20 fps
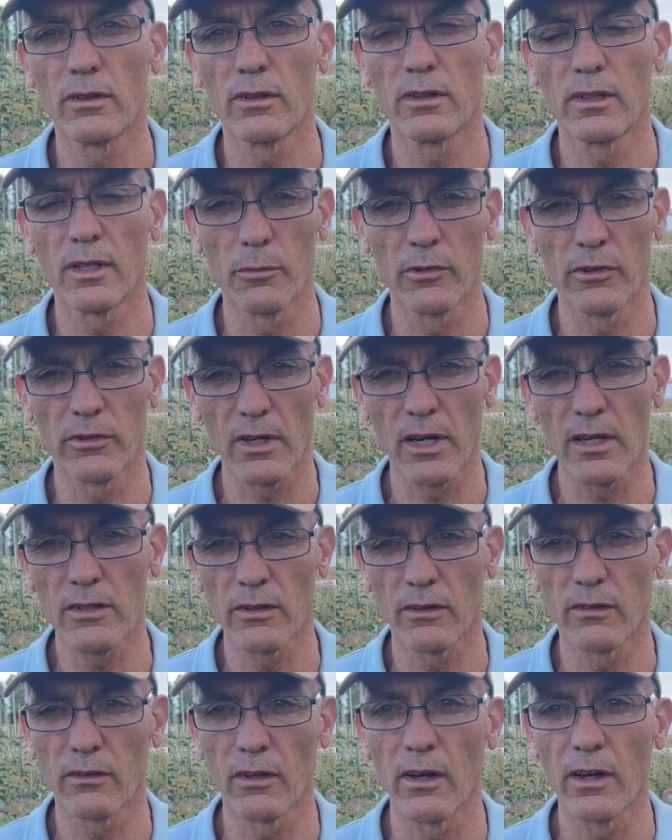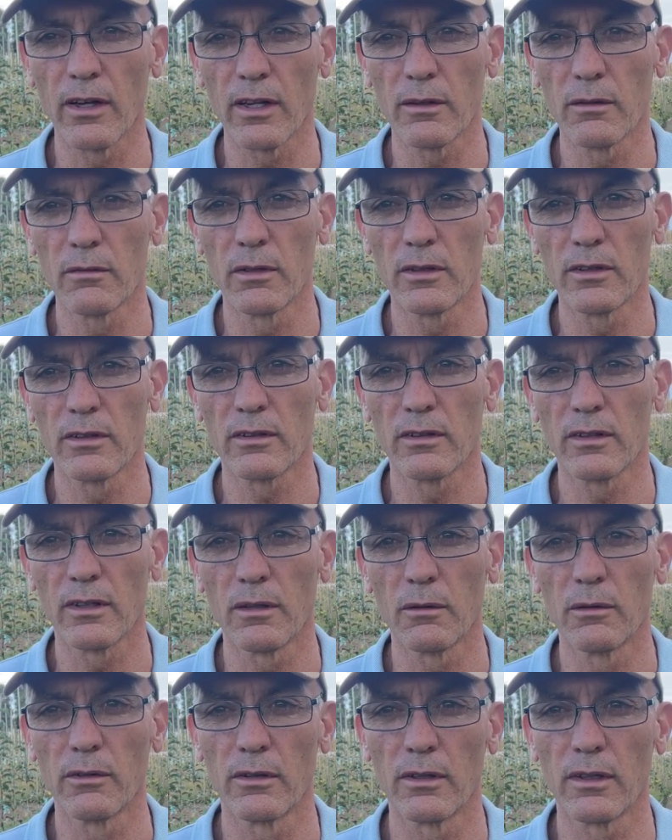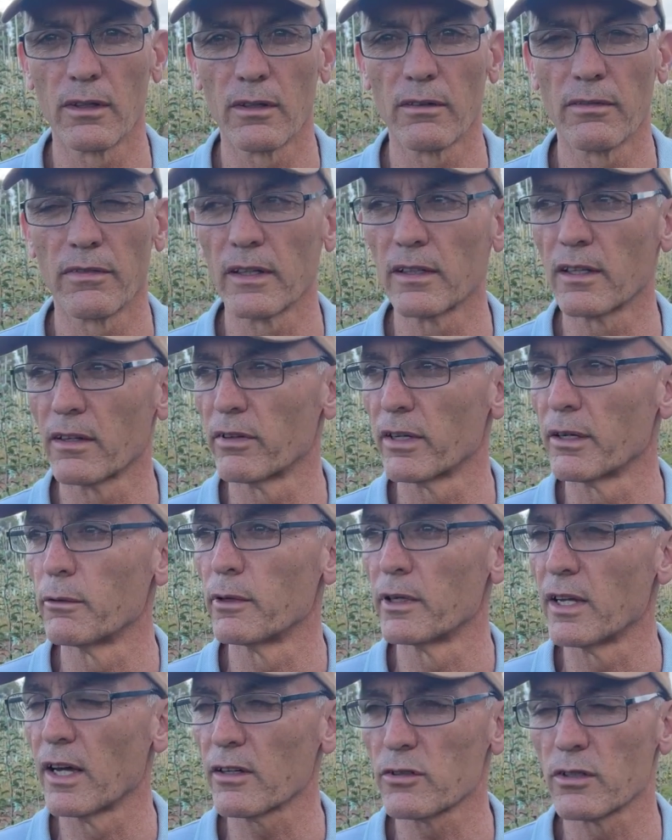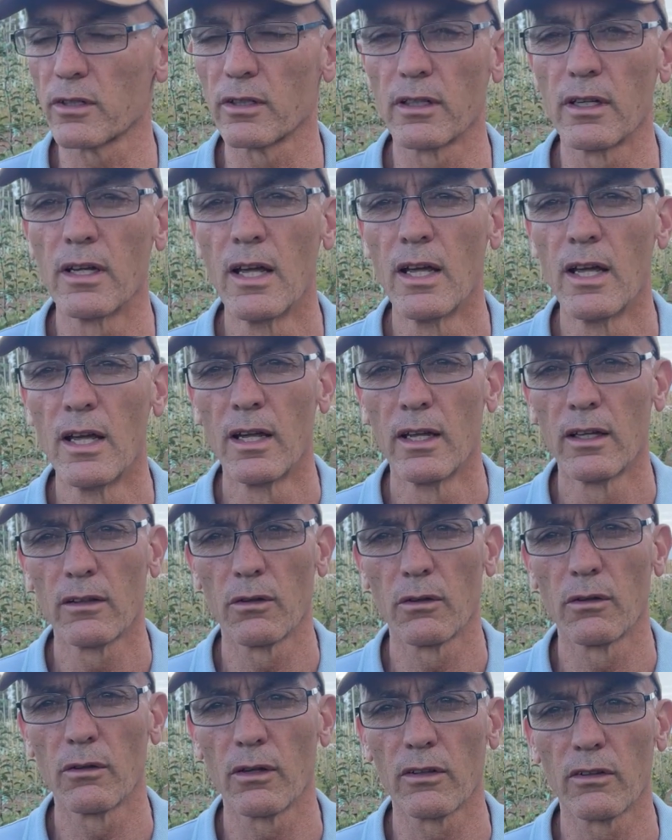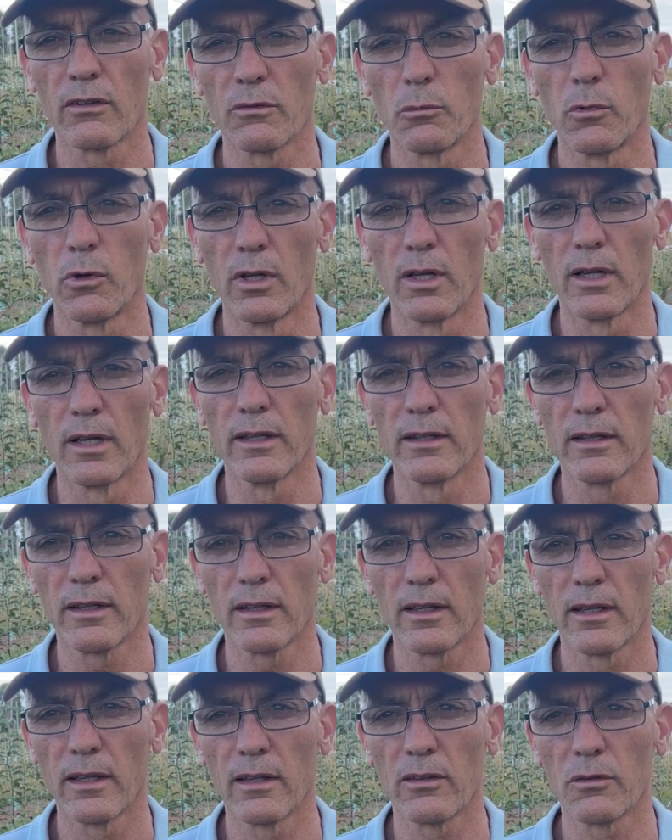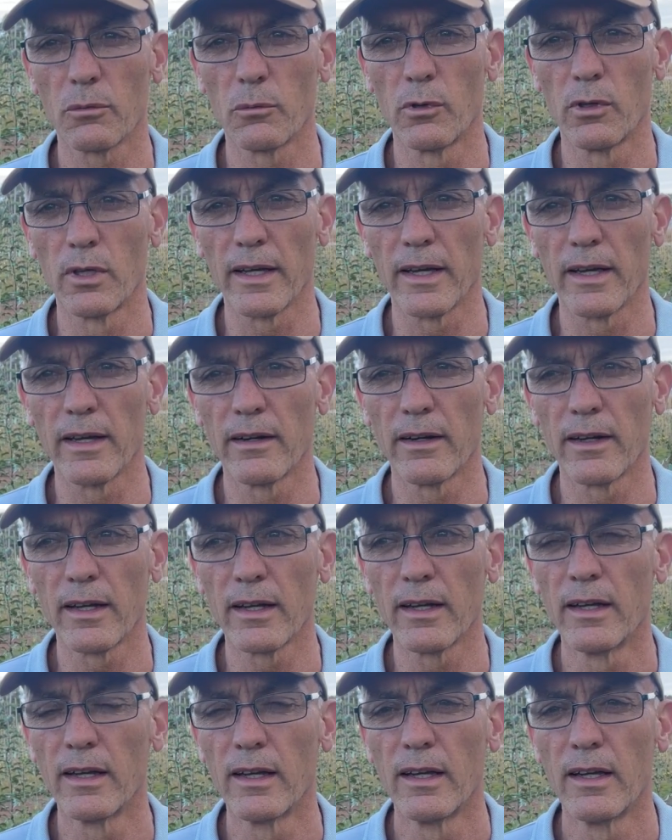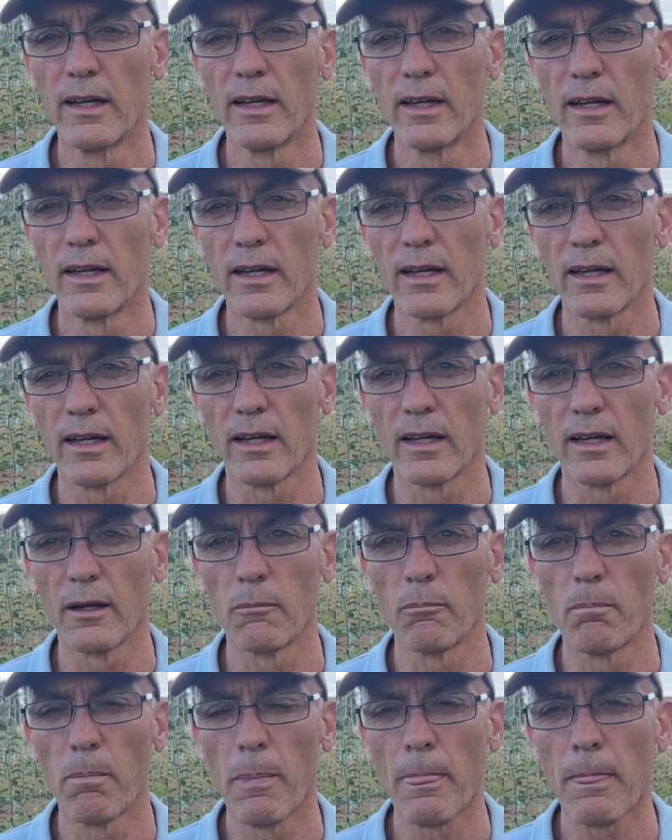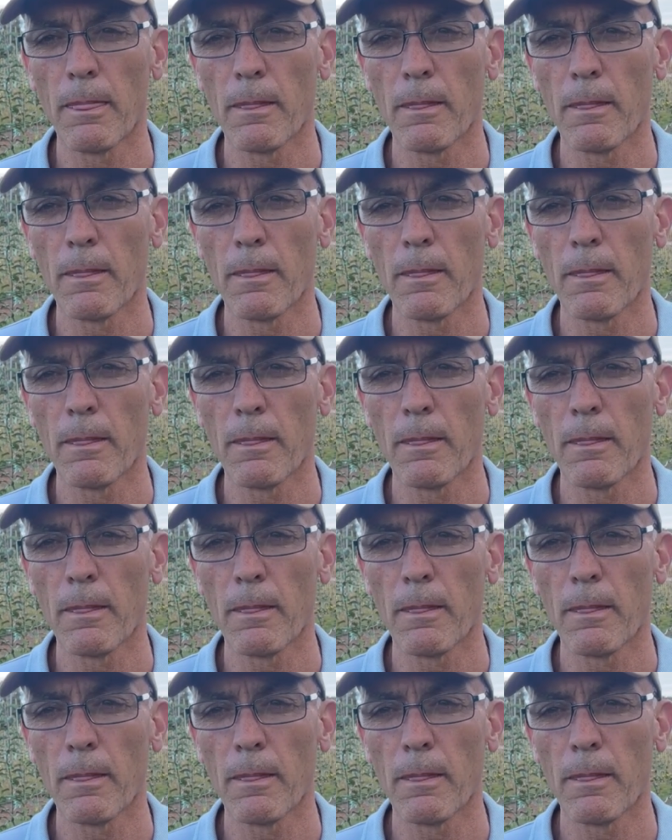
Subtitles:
demonstration site, which was effectively a reduction to a smaller area. Having